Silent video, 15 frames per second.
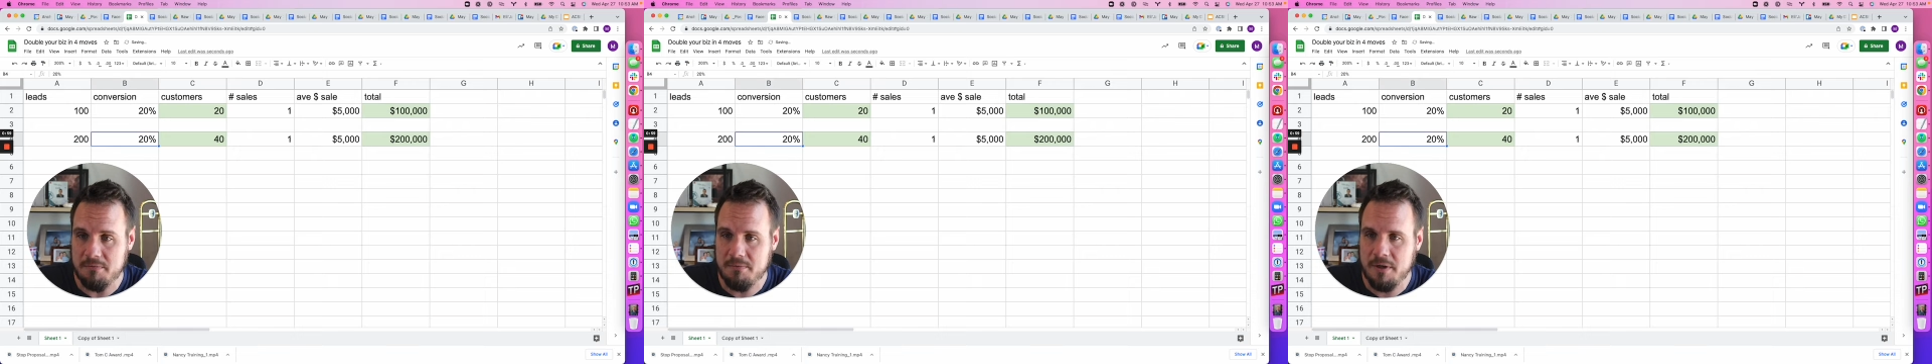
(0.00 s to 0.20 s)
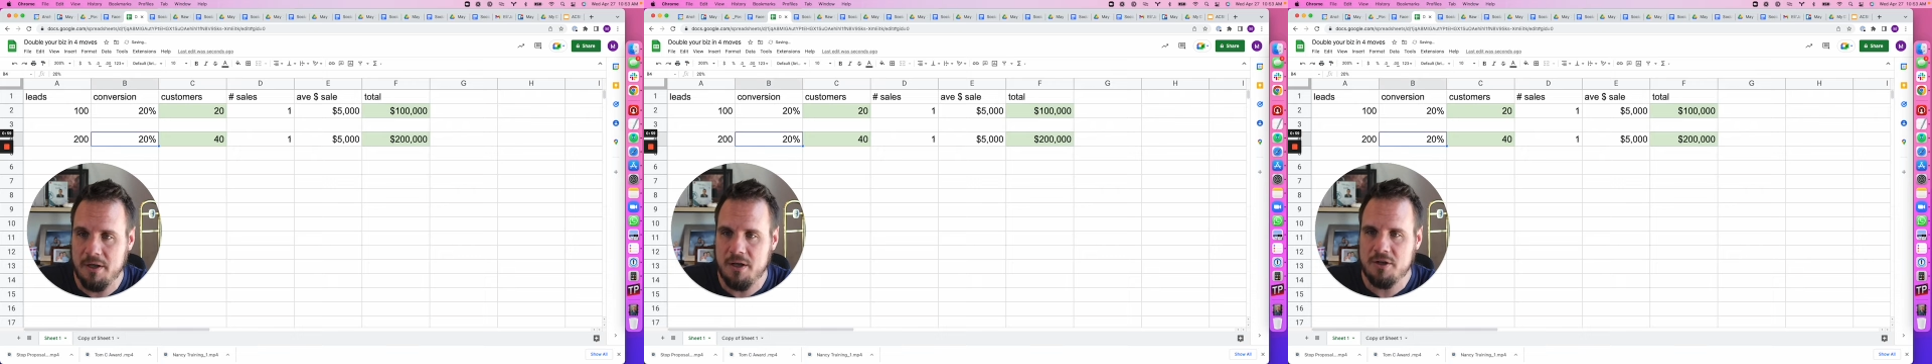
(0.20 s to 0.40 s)

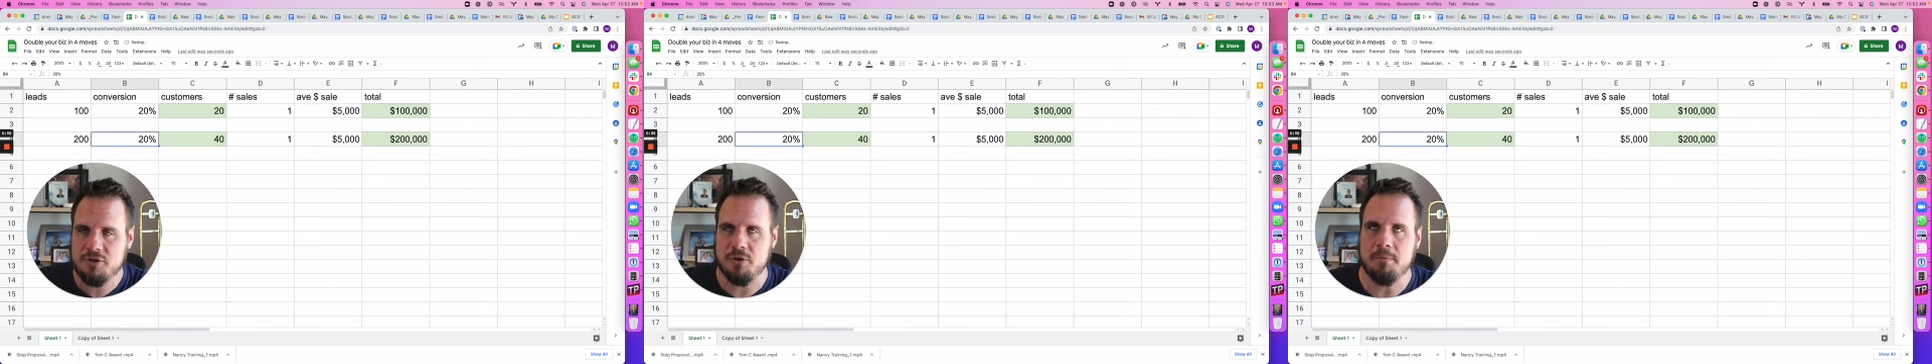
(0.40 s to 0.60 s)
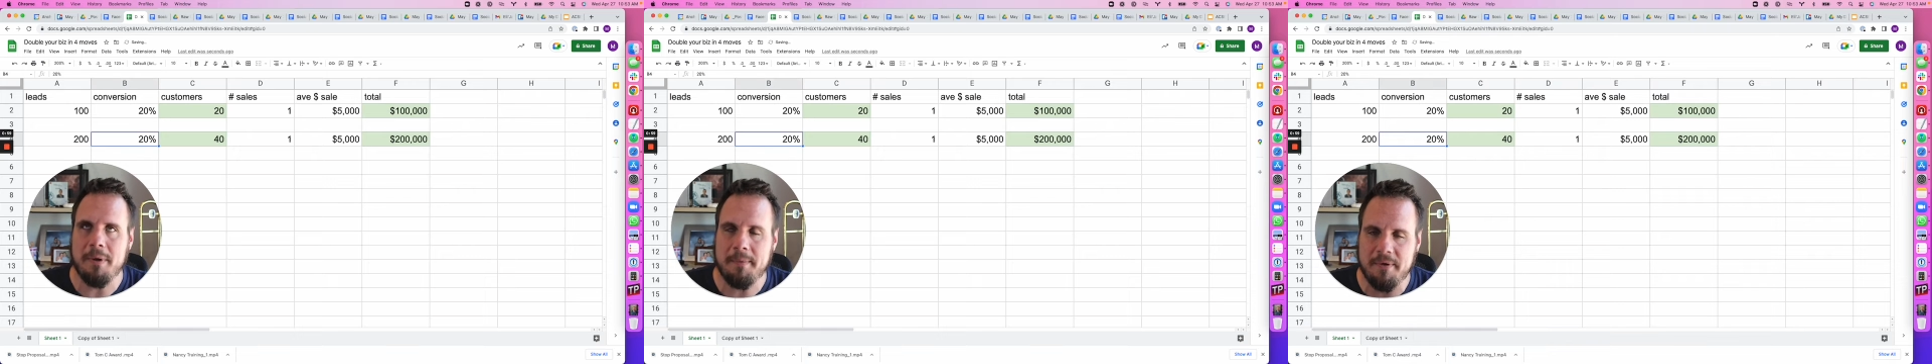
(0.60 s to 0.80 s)
So
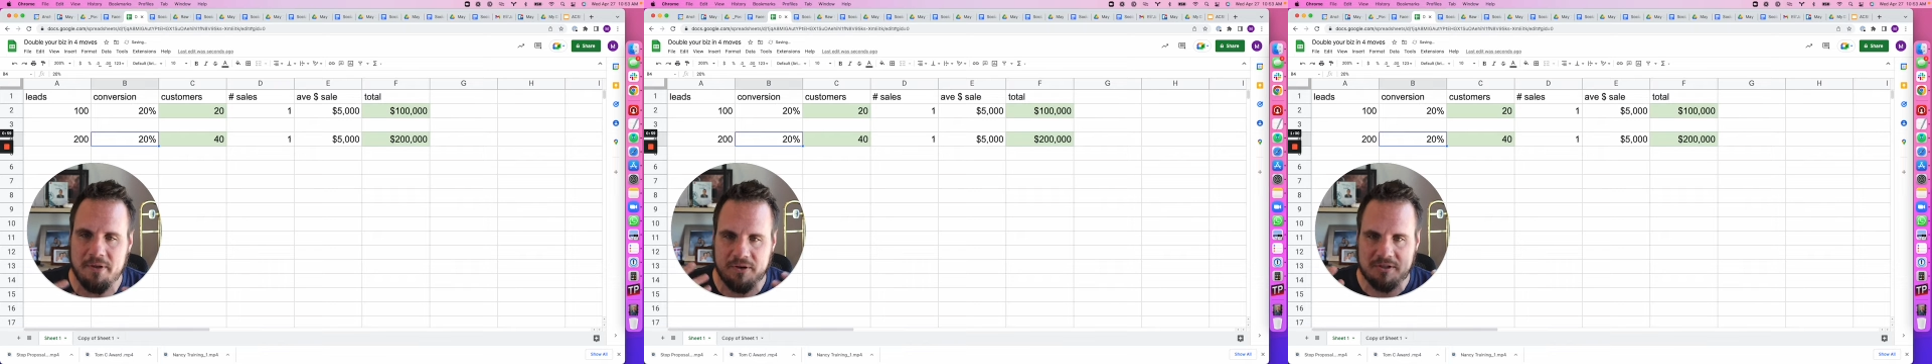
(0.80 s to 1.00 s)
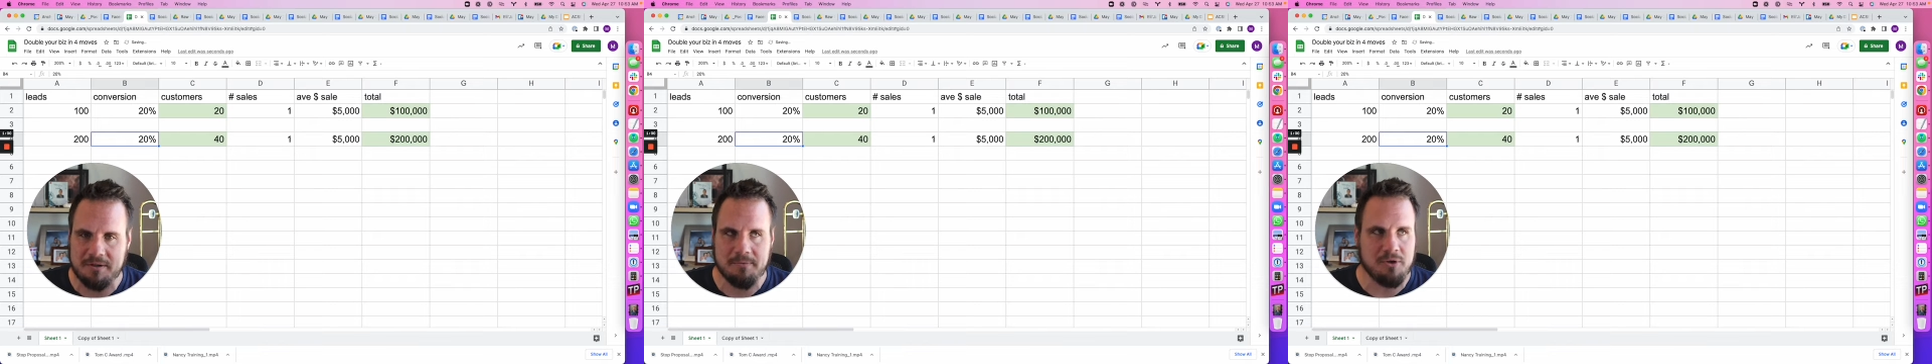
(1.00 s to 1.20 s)
maybe there's
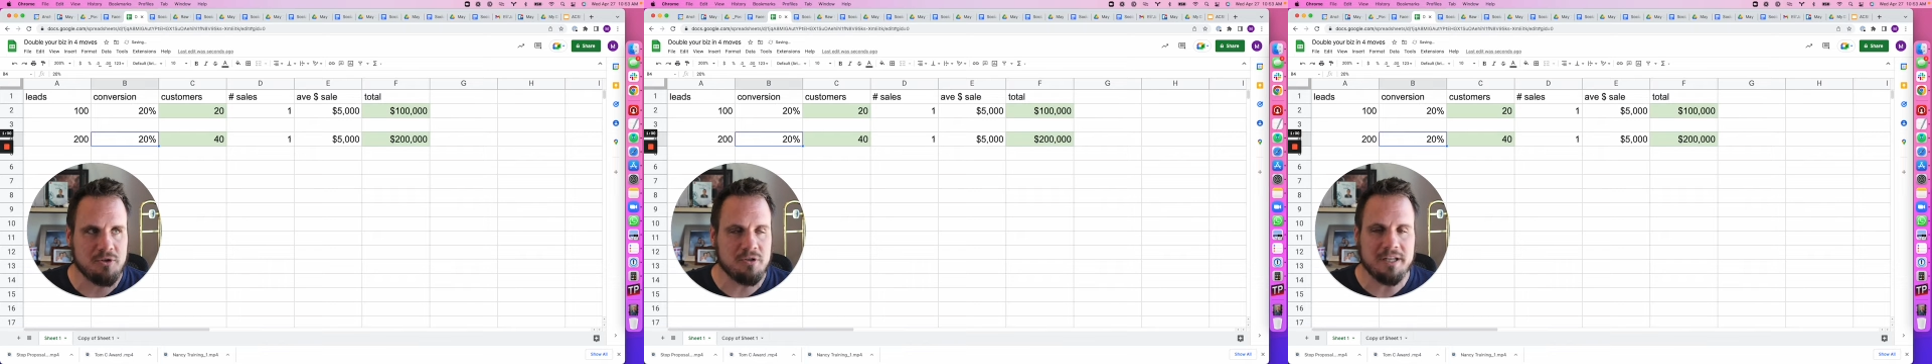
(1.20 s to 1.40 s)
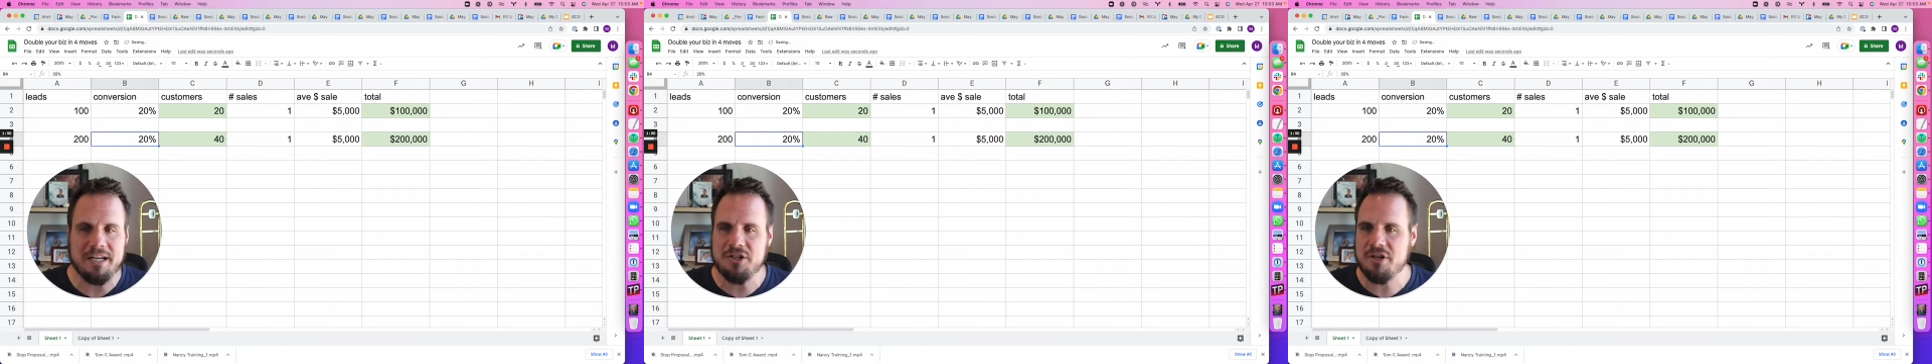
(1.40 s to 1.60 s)
some new
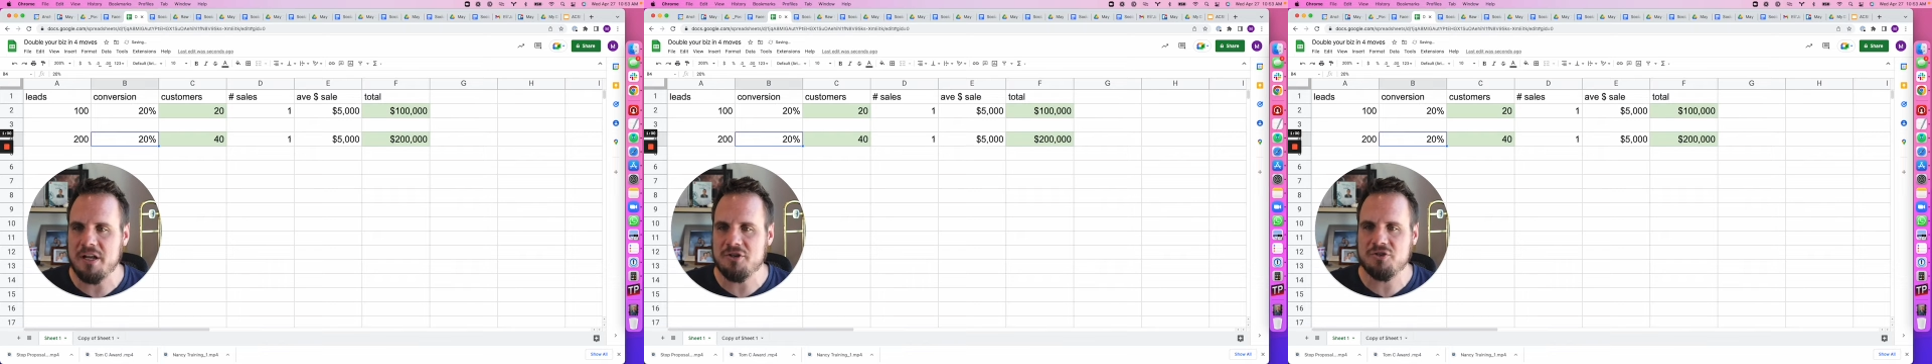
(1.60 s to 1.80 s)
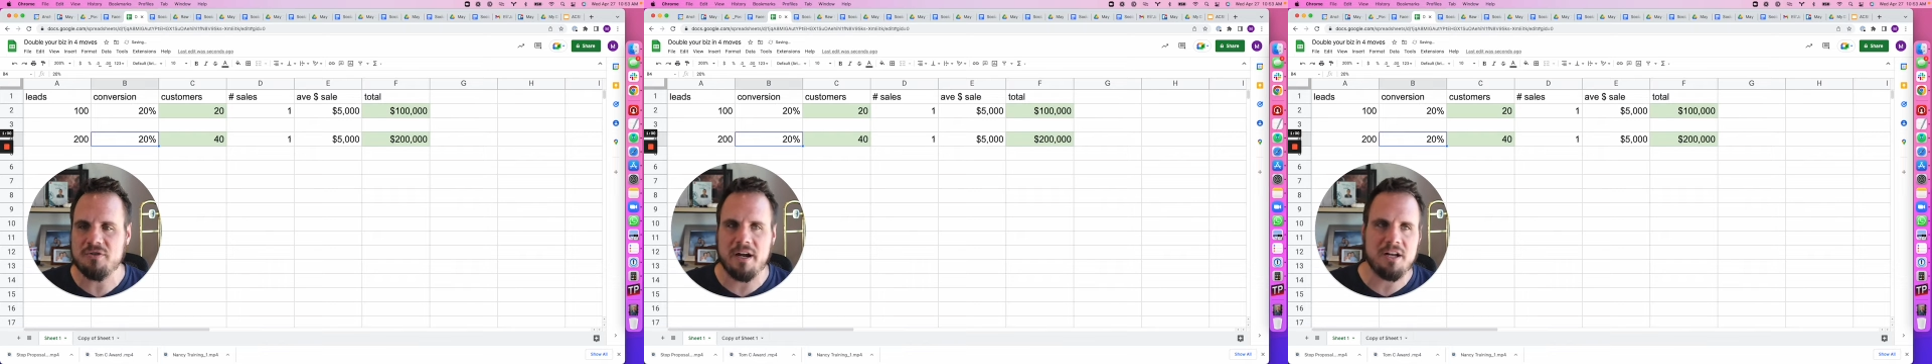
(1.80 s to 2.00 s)
lead gen
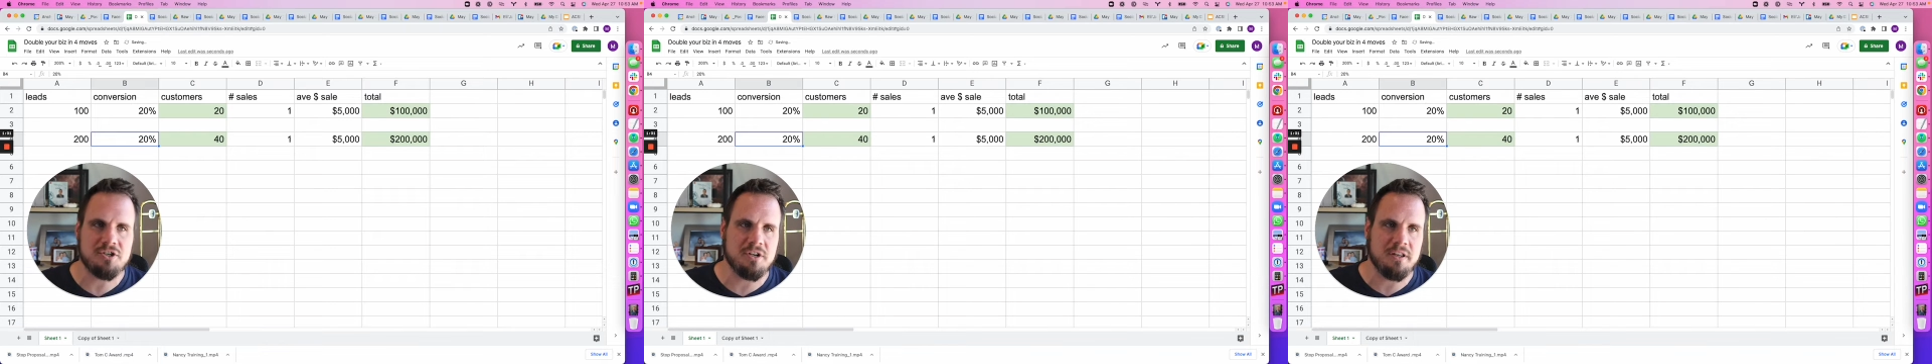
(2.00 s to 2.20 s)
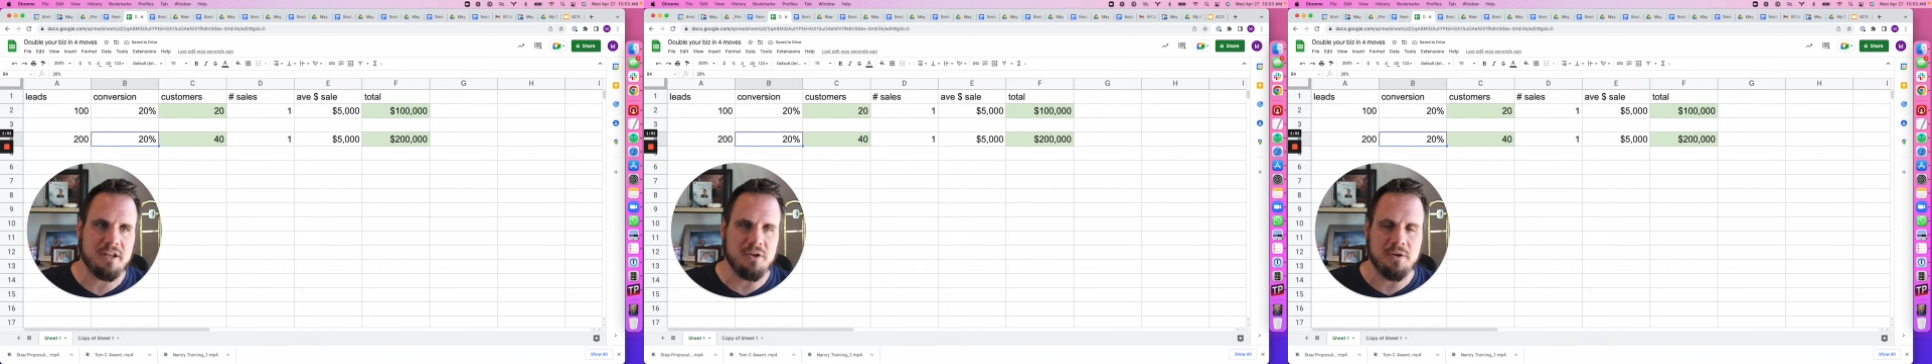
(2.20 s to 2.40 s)
strategy
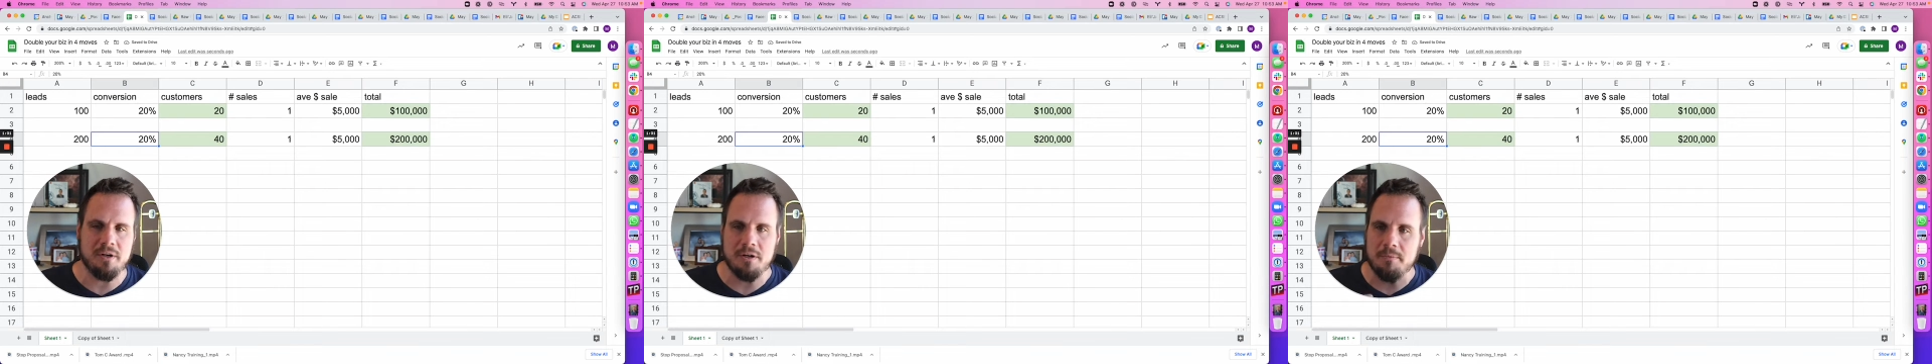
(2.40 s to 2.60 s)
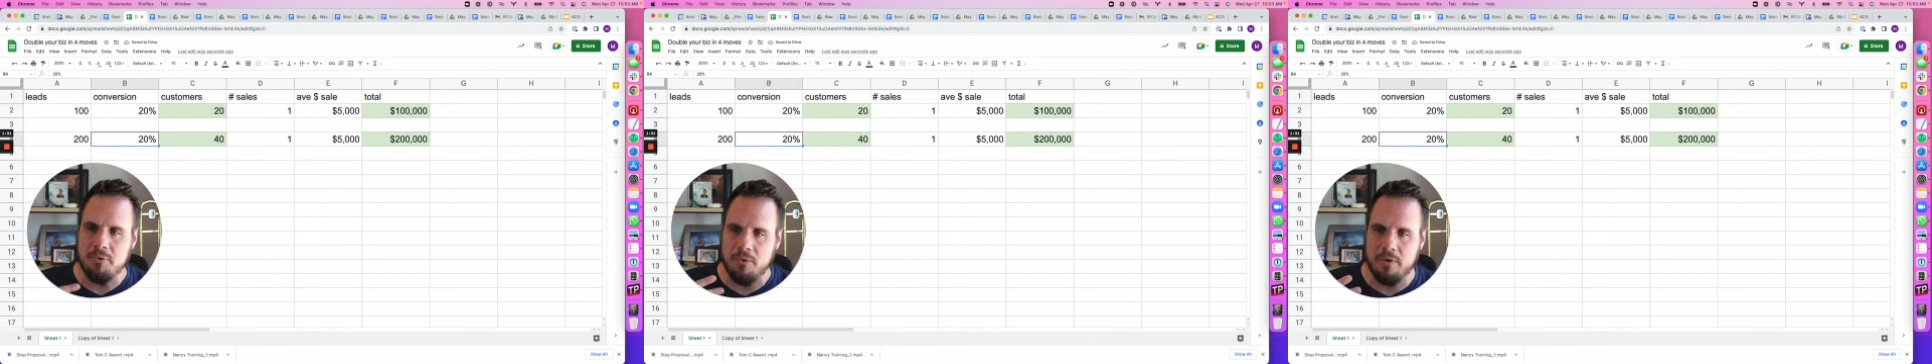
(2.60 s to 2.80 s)
that you could
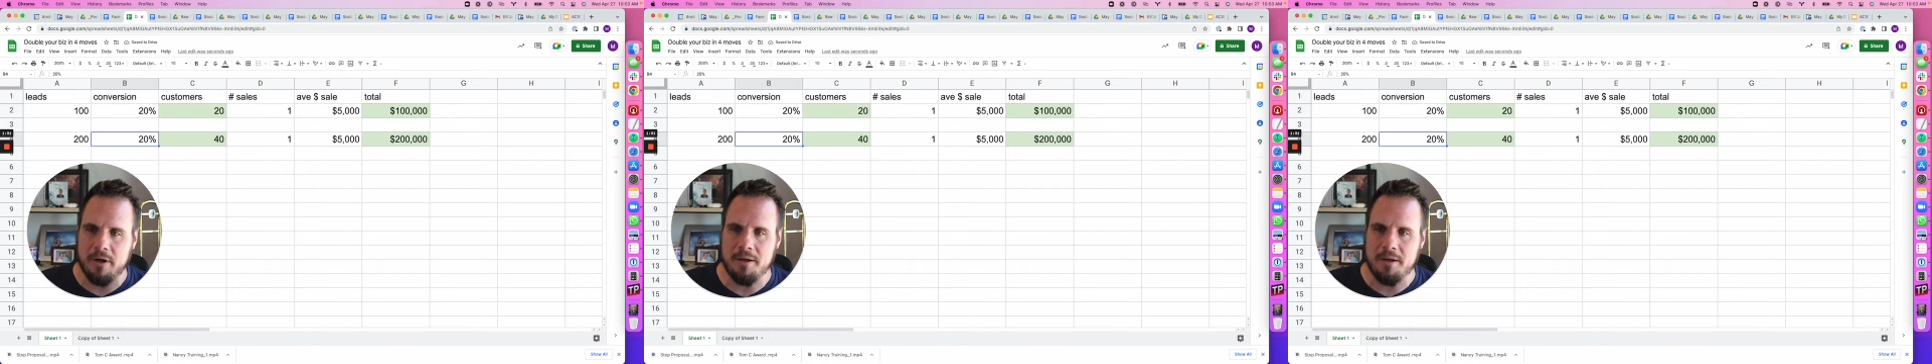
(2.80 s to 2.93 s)
deploy.